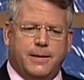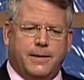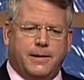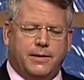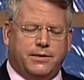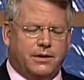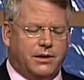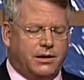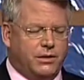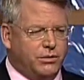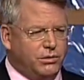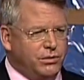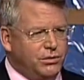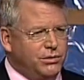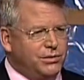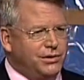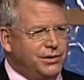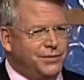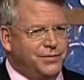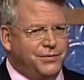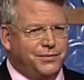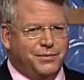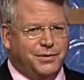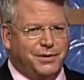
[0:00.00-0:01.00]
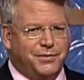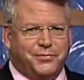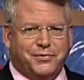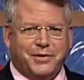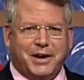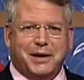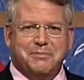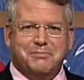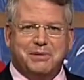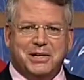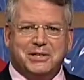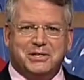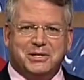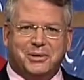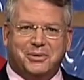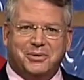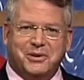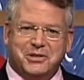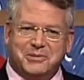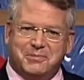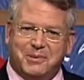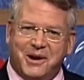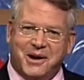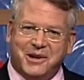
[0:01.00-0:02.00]
I thought, ooh, the five basic
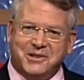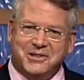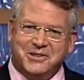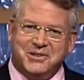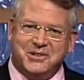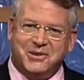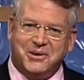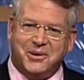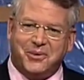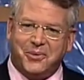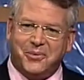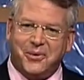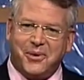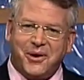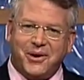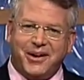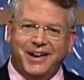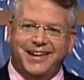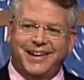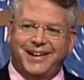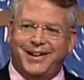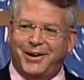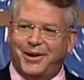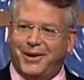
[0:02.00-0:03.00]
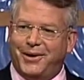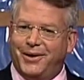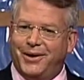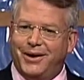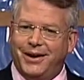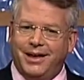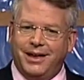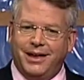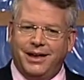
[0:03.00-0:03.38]
responses don't work here.